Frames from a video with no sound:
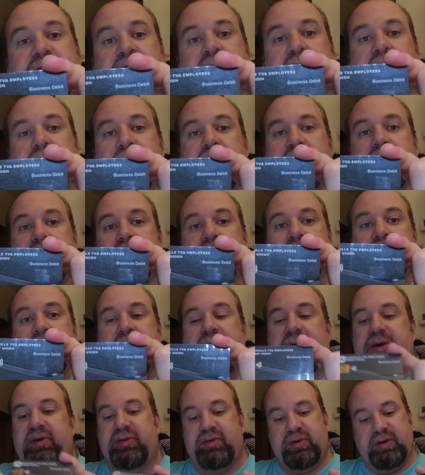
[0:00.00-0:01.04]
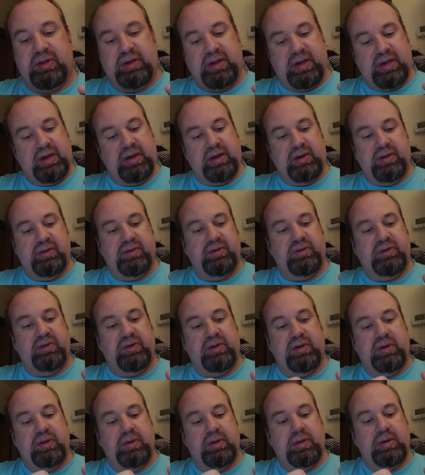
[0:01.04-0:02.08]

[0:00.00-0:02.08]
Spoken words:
is right here. It actually has